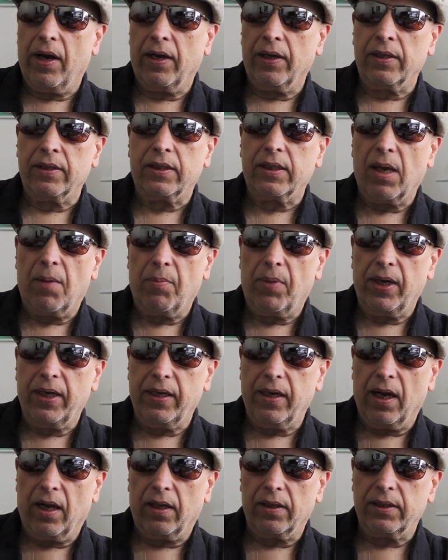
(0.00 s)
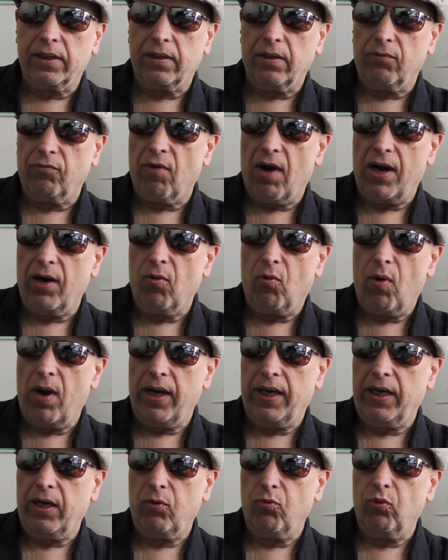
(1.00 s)
somebody else, and right away
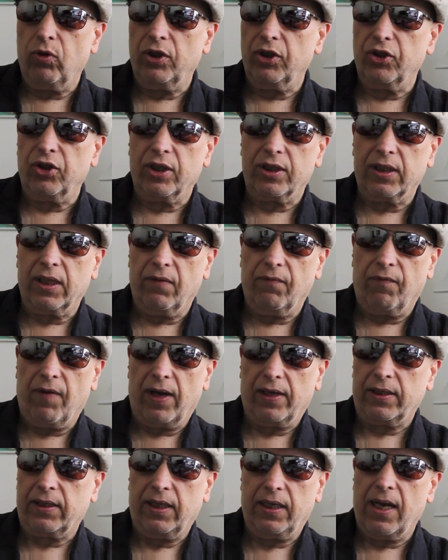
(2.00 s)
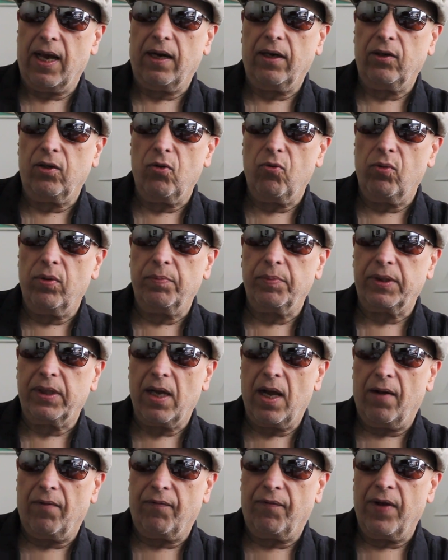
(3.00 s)
he wouldn't just invest, he had to do it
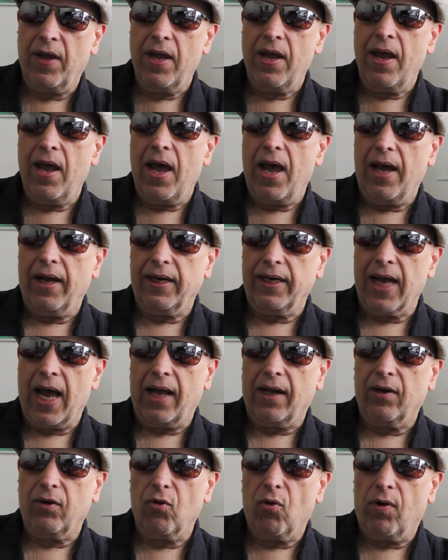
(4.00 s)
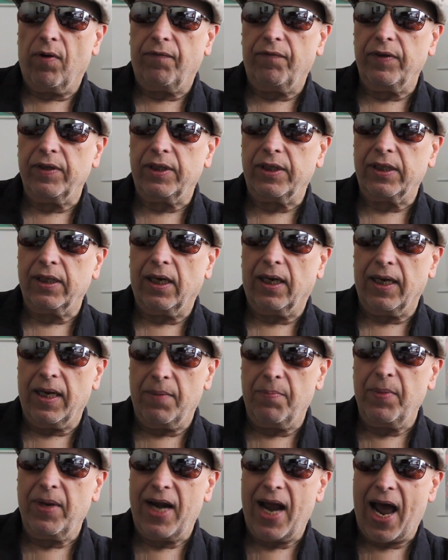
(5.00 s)
himself. And he had an office
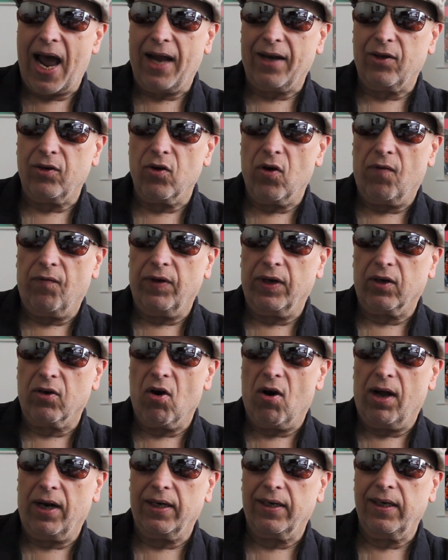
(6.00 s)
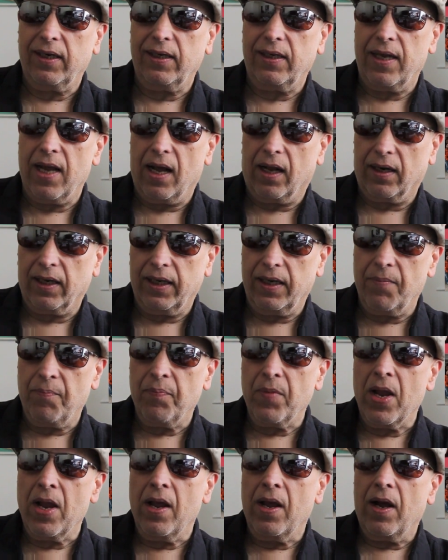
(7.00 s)
in Manhattan over the Carnegie Deli.
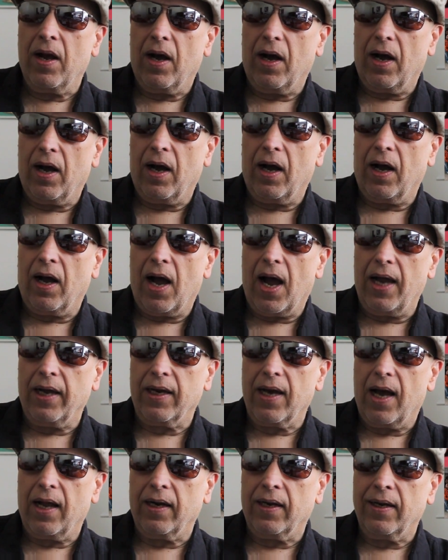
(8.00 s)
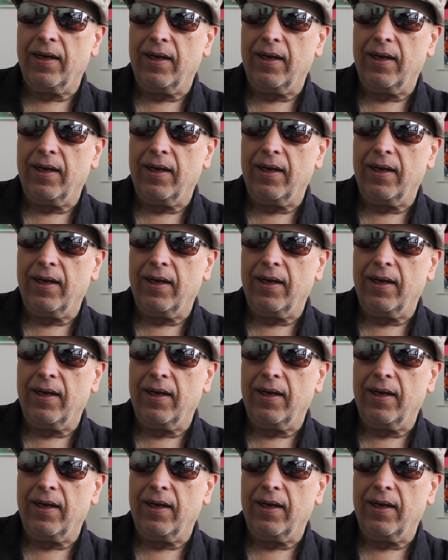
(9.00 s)
I got